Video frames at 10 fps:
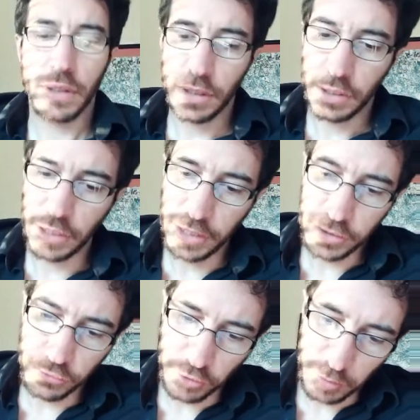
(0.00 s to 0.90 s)
here is
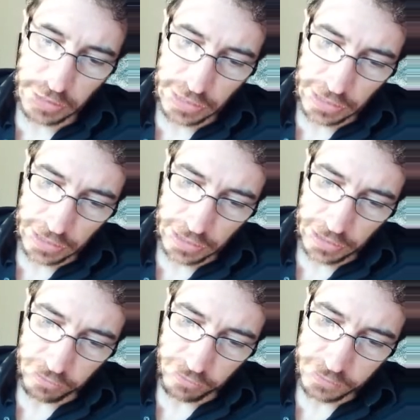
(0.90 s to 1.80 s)
your formula
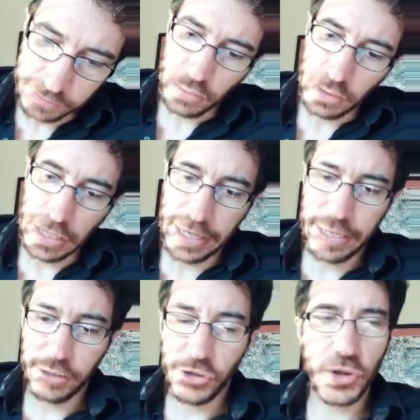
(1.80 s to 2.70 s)
alpha,
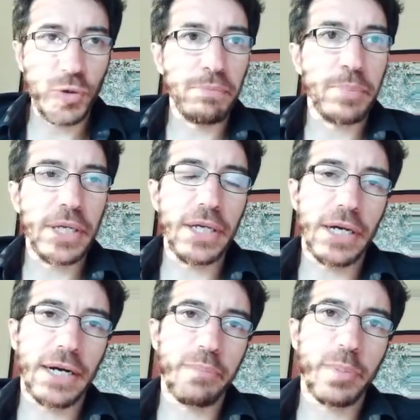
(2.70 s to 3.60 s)
and q and p
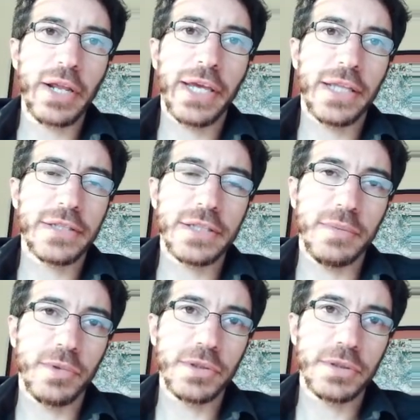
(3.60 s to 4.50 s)
are predicate
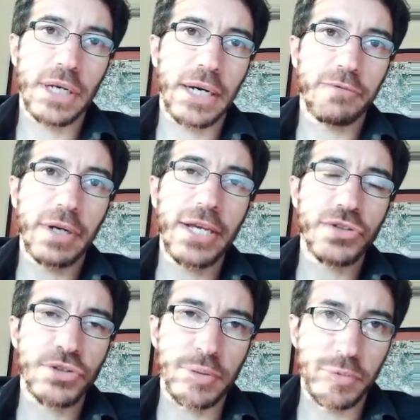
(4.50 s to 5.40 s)
symbols,
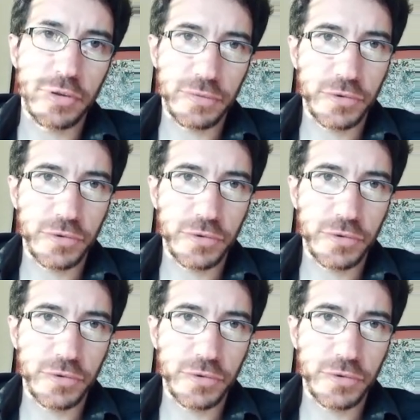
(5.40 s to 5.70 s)
relation symbols